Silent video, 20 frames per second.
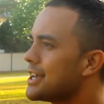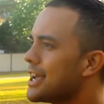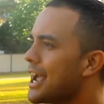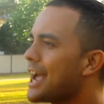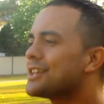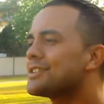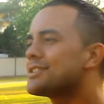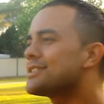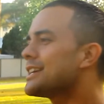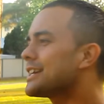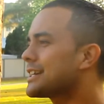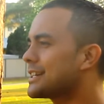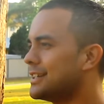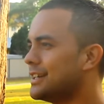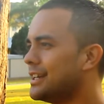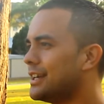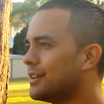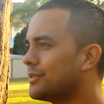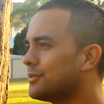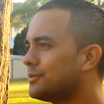And
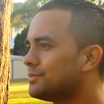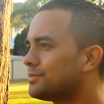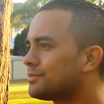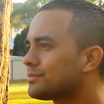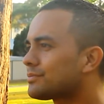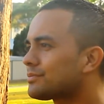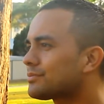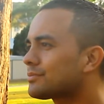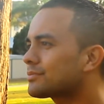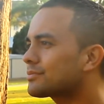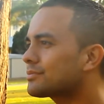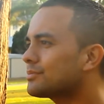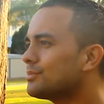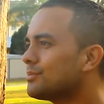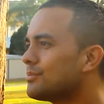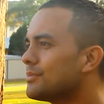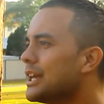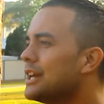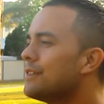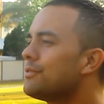secondly,
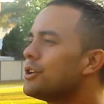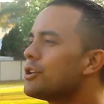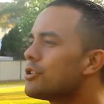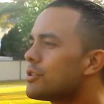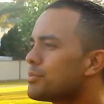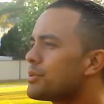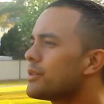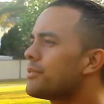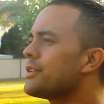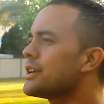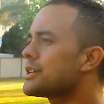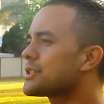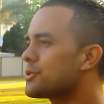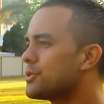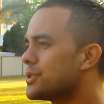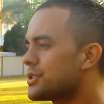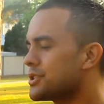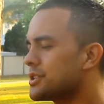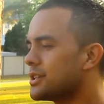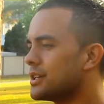if you're a professed
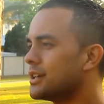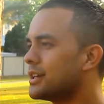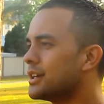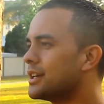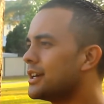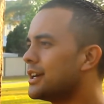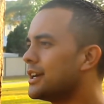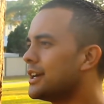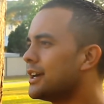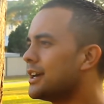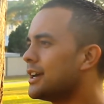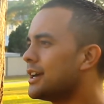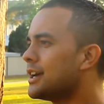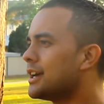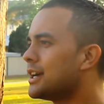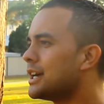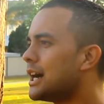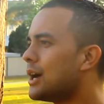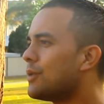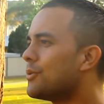Christian,
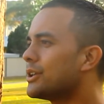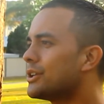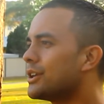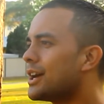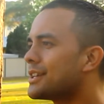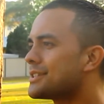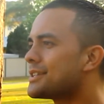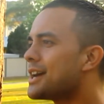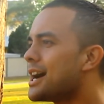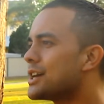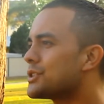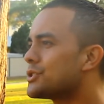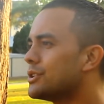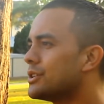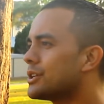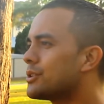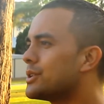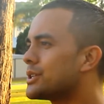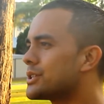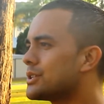I want you to ask you
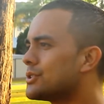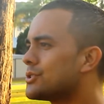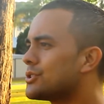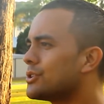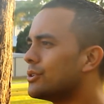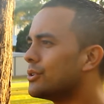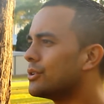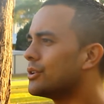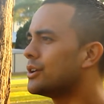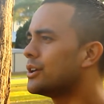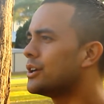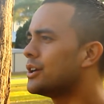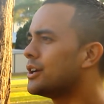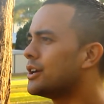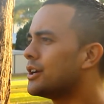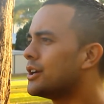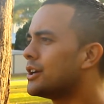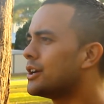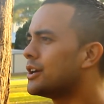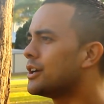the question too.
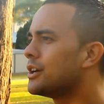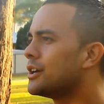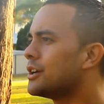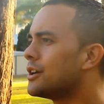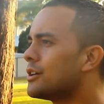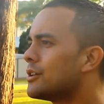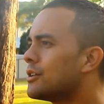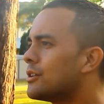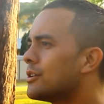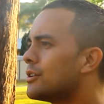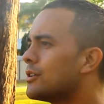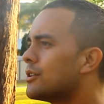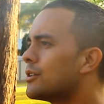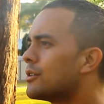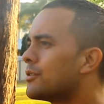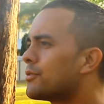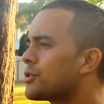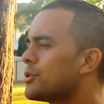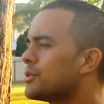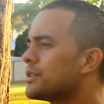
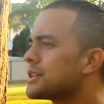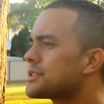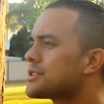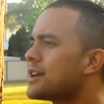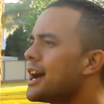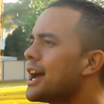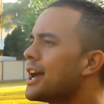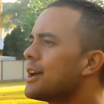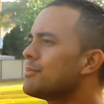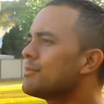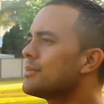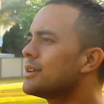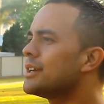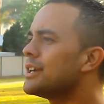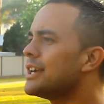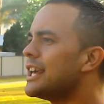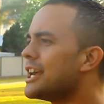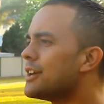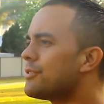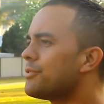For all the time,
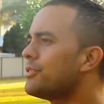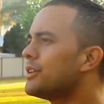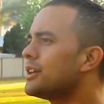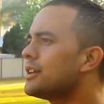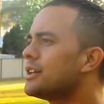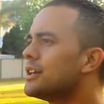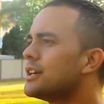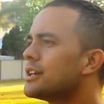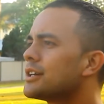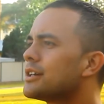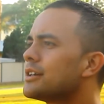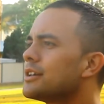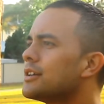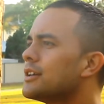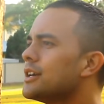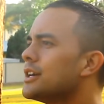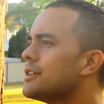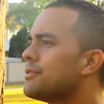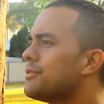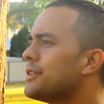effort,
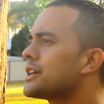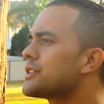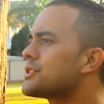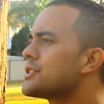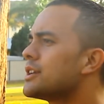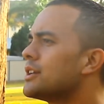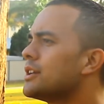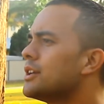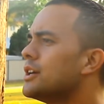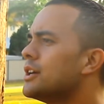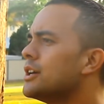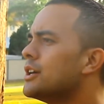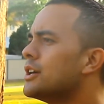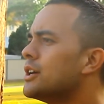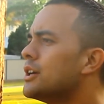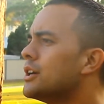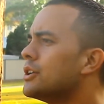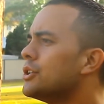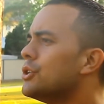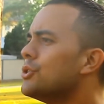affection
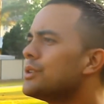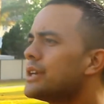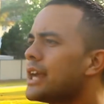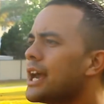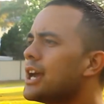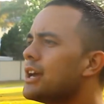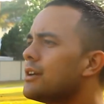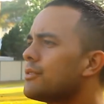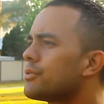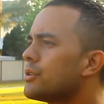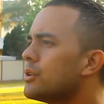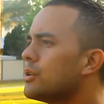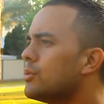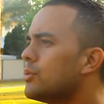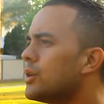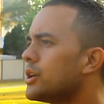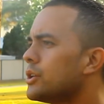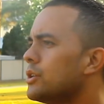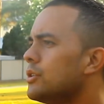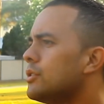you gave
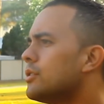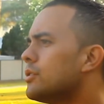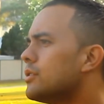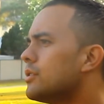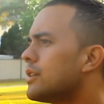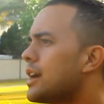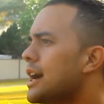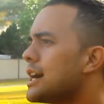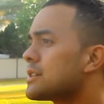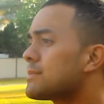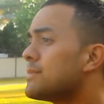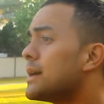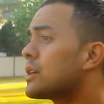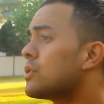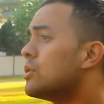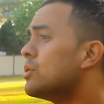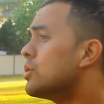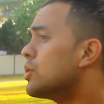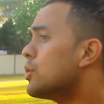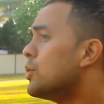what you guys might
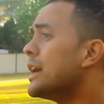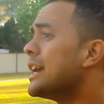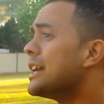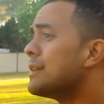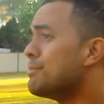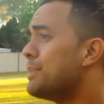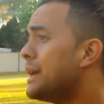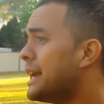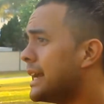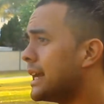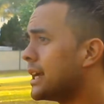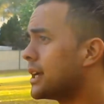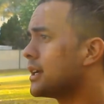call Queen Bee,